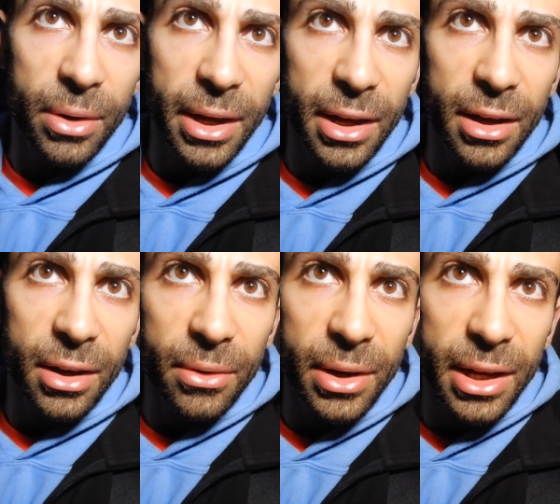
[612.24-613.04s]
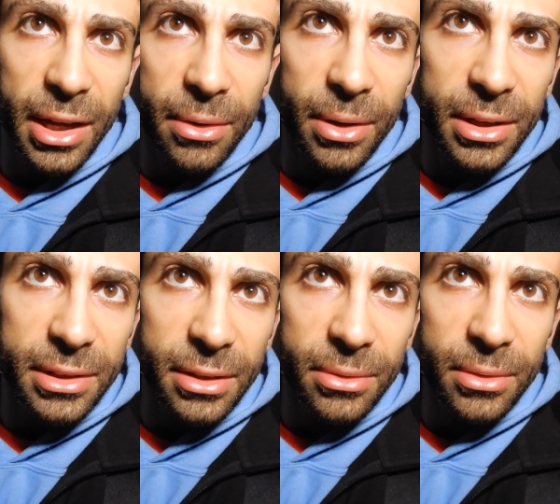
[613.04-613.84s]
Wait, wait, where
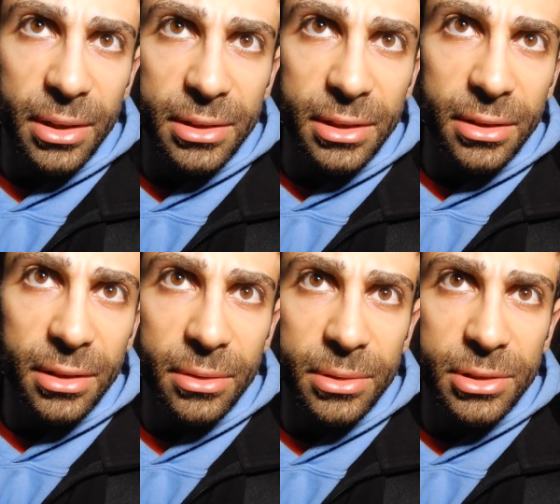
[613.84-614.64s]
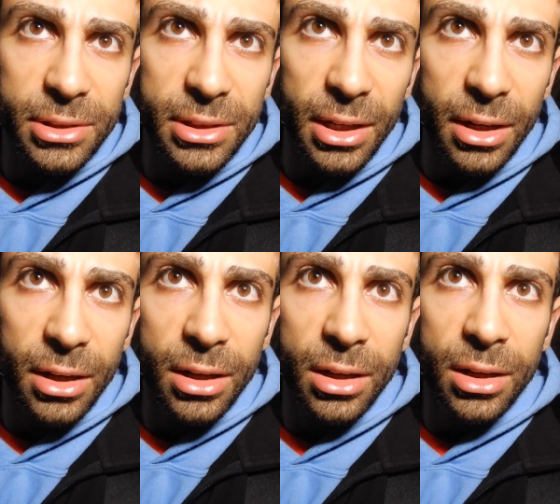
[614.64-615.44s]
is it? Where is it? It was just there.